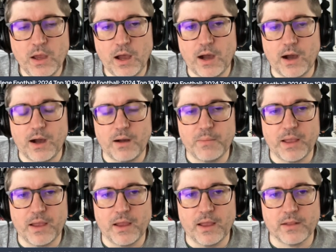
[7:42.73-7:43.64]

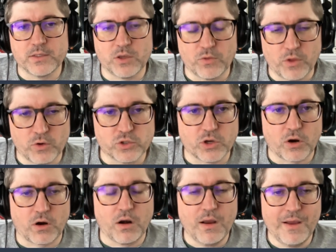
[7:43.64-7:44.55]
And so those
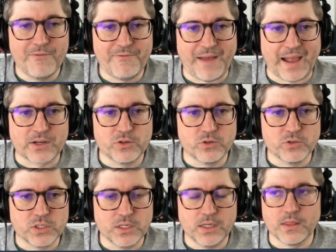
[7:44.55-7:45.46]
are
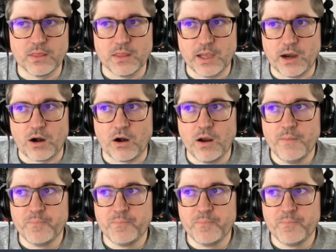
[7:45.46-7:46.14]
factors in there